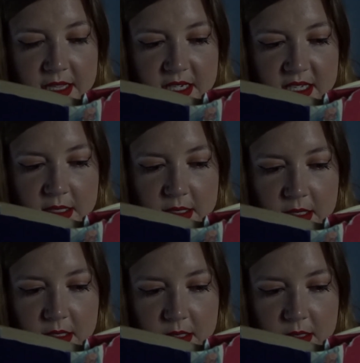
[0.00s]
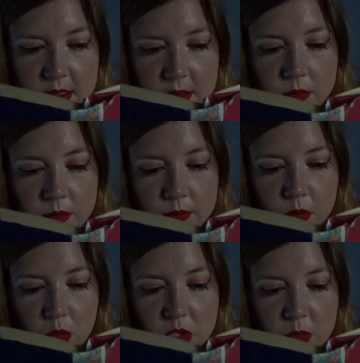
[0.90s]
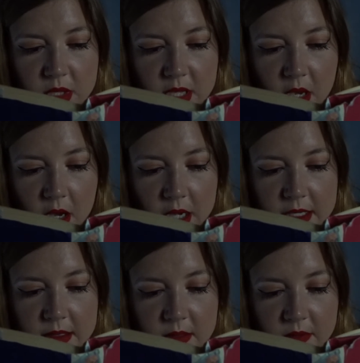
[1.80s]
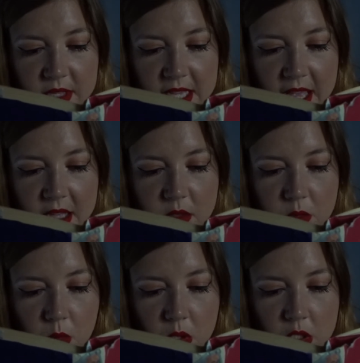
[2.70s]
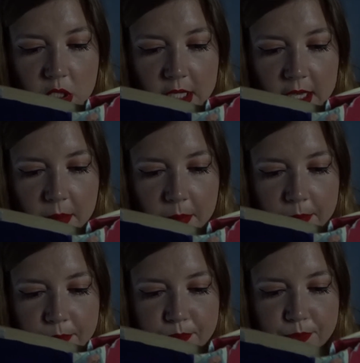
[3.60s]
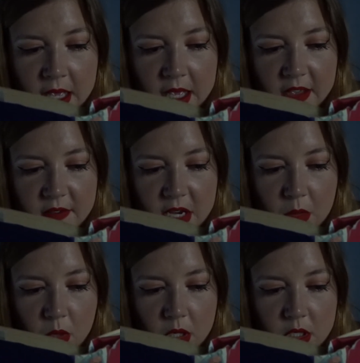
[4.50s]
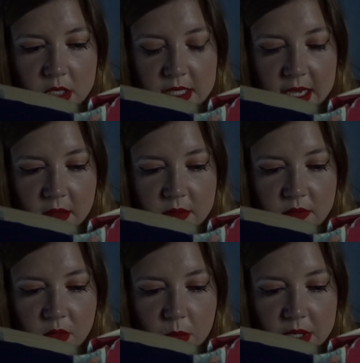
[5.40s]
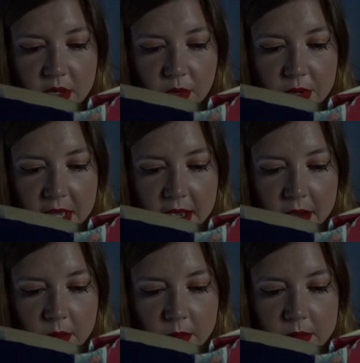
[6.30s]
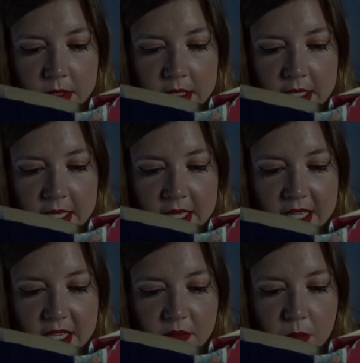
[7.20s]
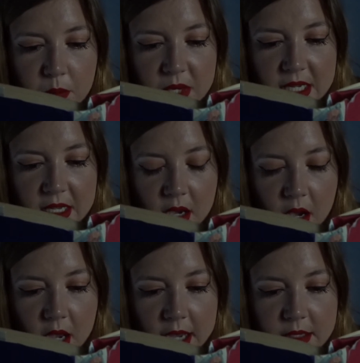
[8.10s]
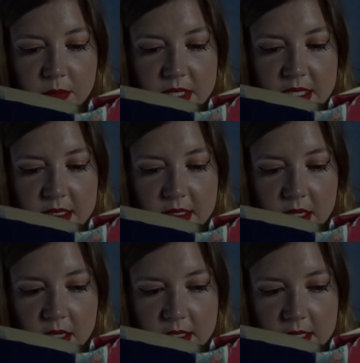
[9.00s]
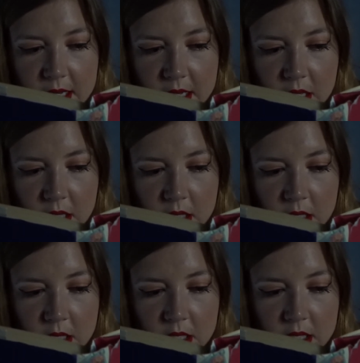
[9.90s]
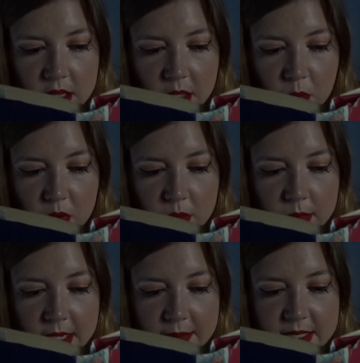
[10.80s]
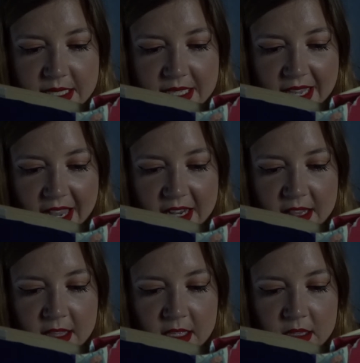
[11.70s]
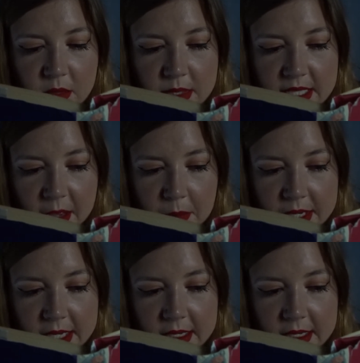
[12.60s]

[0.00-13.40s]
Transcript: distance, which were the eyes of the cat watching him. If anyone looked out of the window now, even beady-eyed Mrs. Dursley, they wouldn't be able to see anything that was happening